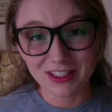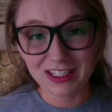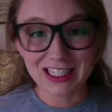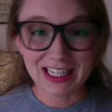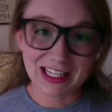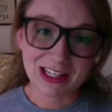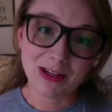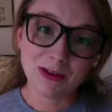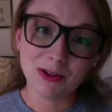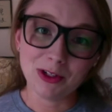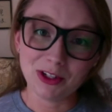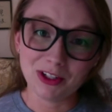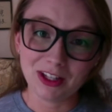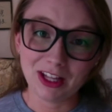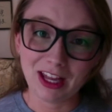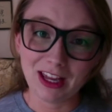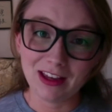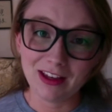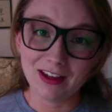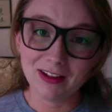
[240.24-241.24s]
like you look like.
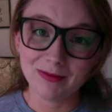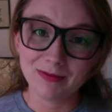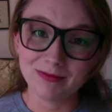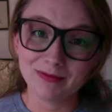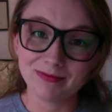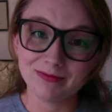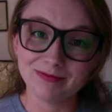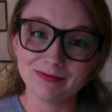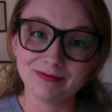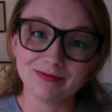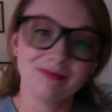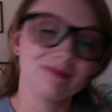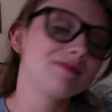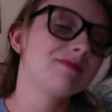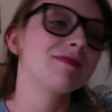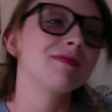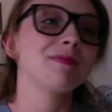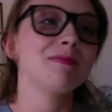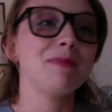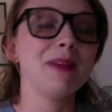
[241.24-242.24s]

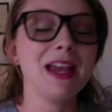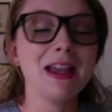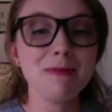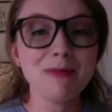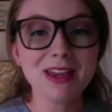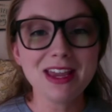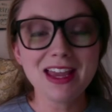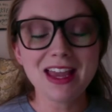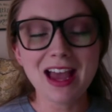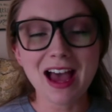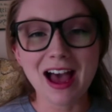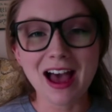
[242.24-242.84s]
Maybe